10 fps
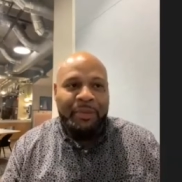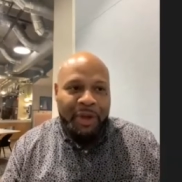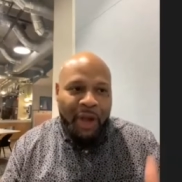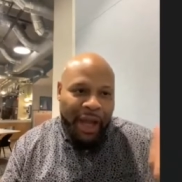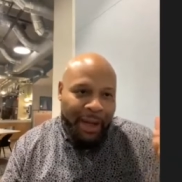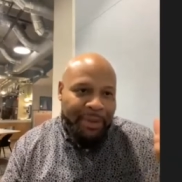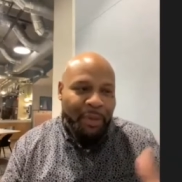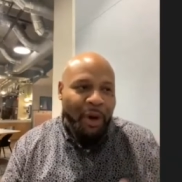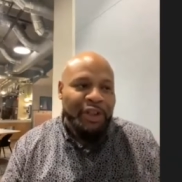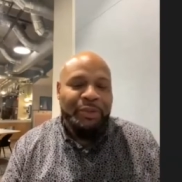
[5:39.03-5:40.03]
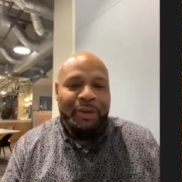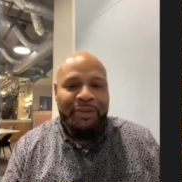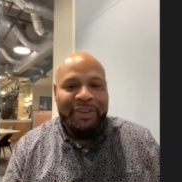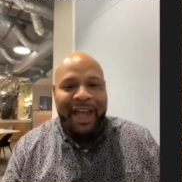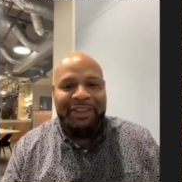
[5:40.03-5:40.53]
We'll head up to Baltimore
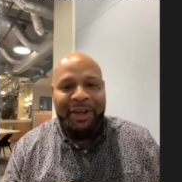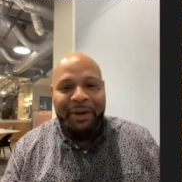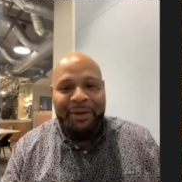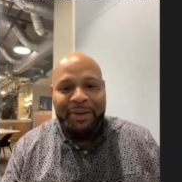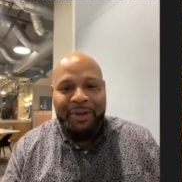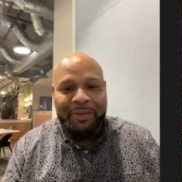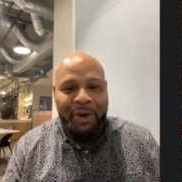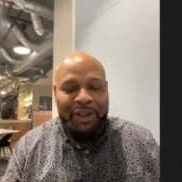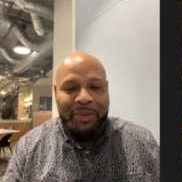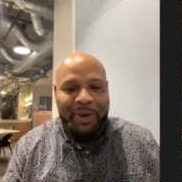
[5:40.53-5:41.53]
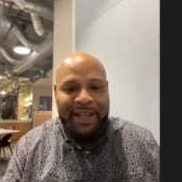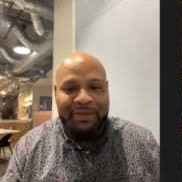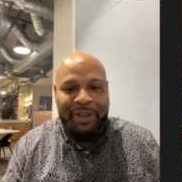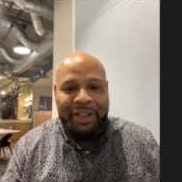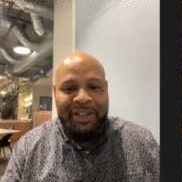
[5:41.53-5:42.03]
for that though. Baltimore
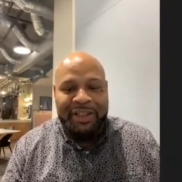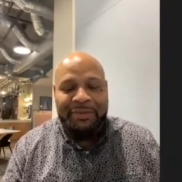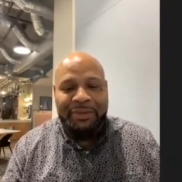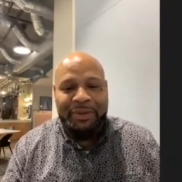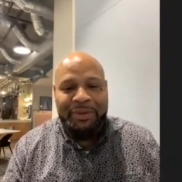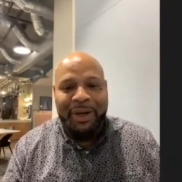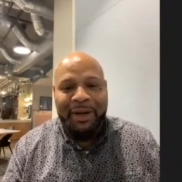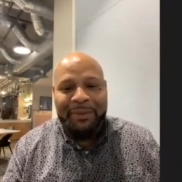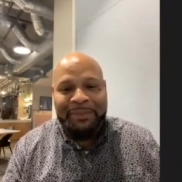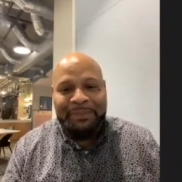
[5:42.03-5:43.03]
has really good food as well.